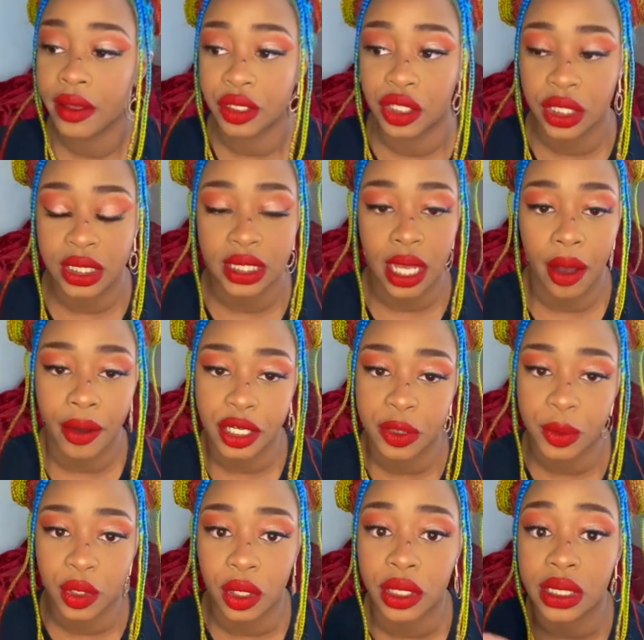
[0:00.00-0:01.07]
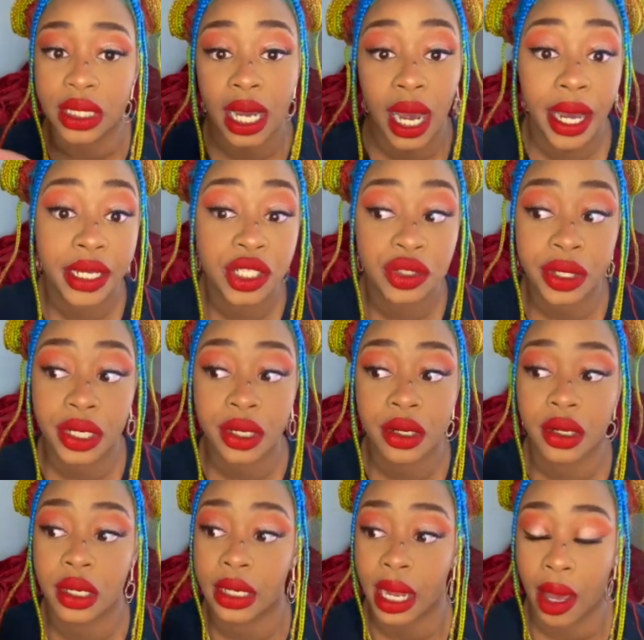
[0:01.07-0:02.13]
Just now I just put on
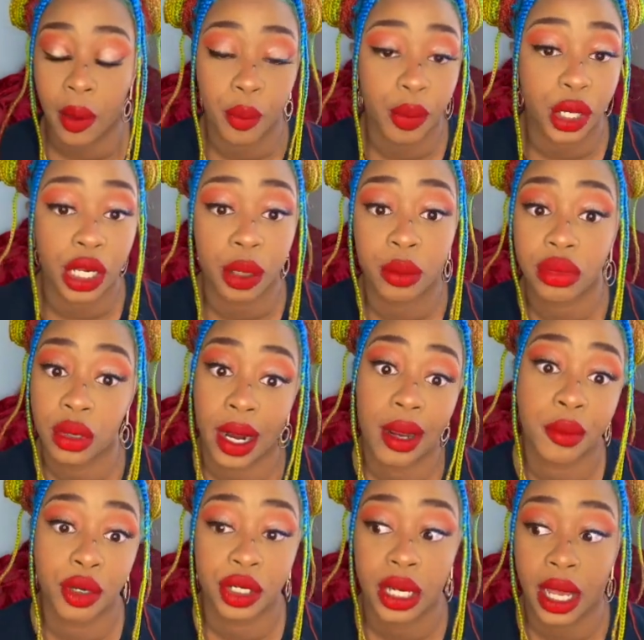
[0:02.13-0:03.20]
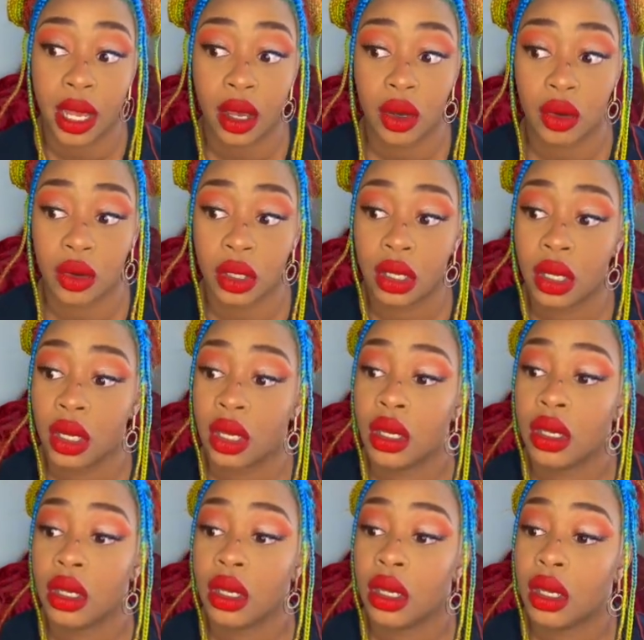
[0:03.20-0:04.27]
dehydrator. Now I'm putting primer down.
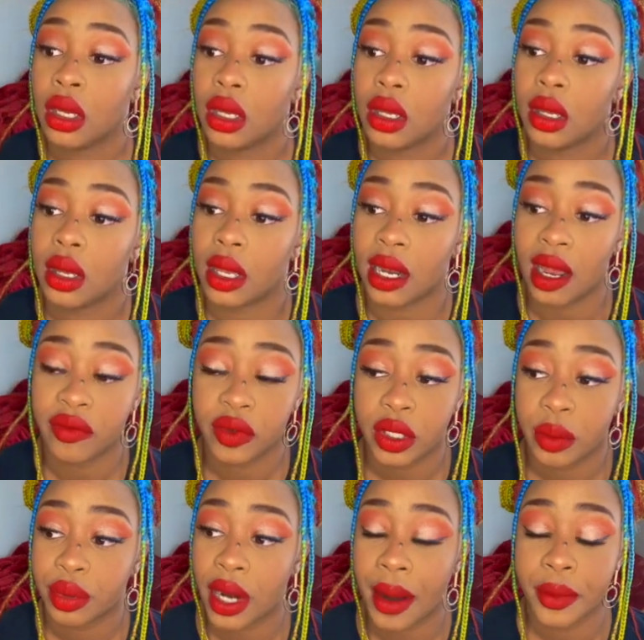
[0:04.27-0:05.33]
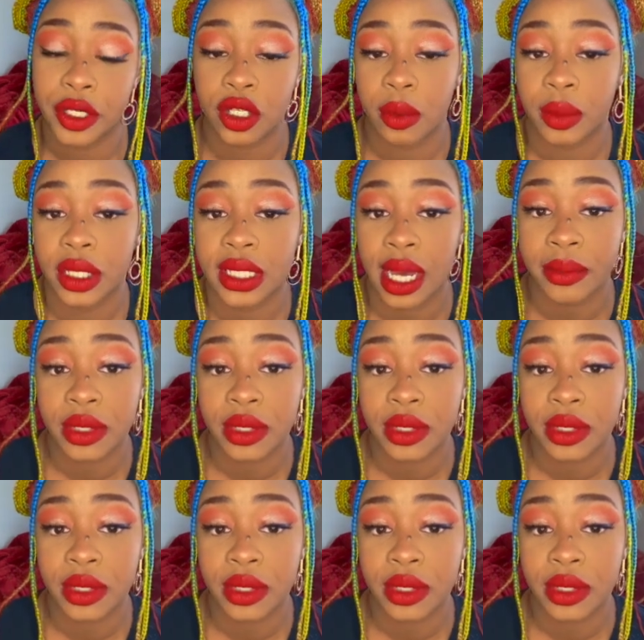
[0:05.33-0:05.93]
And after the primer, it's gonna be time